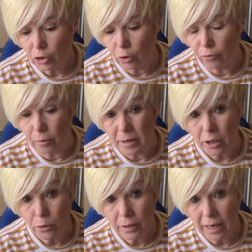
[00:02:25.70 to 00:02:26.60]
So from
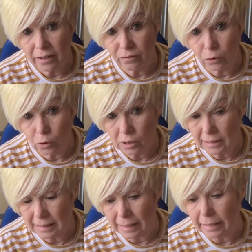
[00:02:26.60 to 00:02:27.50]
a UK 4
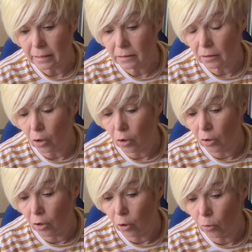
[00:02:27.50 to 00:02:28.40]
to 6
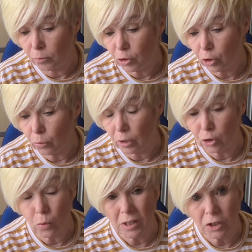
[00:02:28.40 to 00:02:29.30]
up to
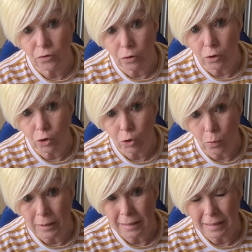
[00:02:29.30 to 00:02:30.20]
a 24 to
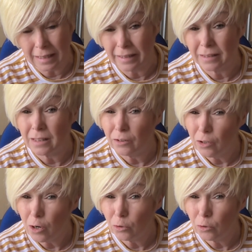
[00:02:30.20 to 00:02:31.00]
26.